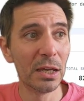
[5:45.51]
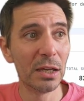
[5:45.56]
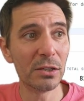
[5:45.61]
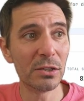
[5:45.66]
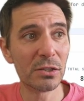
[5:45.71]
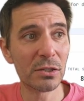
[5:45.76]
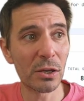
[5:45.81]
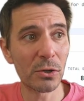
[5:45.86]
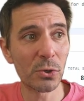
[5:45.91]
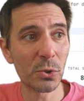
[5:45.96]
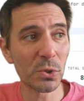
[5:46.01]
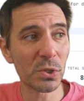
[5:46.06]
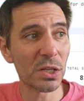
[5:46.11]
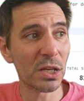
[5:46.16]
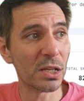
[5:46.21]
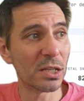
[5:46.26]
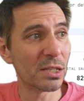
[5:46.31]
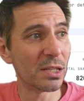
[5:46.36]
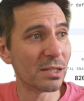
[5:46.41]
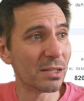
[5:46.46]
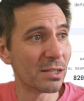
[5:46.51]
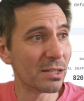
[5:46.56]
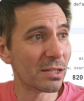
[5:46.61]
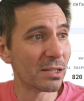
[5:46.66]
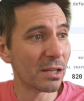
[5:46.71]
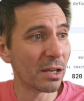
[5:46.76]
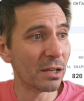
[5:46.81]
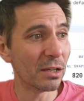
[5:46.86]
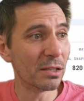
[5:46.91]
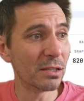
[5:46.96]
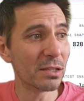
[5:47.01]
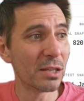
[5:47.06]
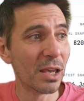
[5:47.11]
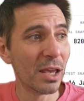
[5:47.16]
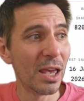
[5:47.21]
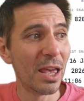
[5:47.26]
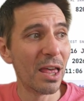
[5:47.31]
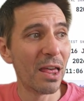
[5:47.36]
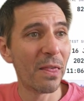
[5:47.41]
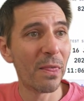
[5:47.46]
and social sciences in science.
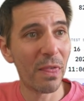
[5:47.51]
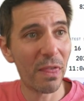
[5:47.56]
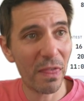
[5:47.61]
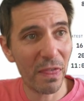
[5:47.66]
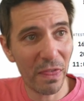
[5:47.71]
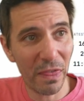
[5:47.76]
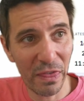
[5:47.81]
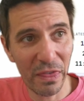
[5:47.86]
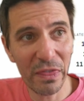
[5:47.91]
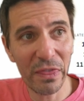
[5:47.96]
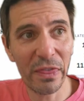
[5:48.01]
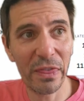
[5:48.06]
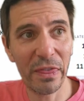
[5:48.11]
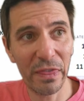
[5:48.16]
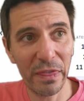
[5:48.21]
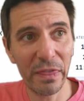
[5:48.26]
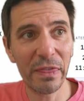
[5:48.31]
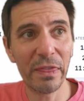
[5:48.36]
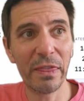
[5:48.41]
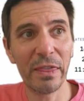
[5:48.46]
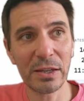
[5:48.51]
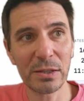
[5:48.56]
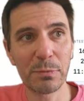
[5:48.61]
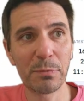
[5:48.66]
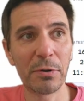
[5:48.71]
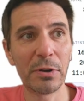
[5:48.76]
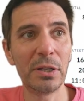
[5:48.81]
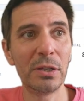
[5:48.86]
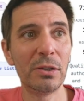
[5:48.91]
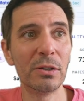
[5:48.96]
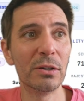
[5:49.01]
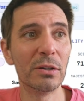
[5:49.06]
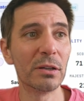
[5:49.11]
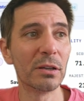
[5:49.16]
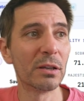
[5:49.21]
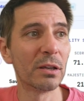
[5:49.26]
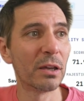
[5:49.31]
That's pretty good.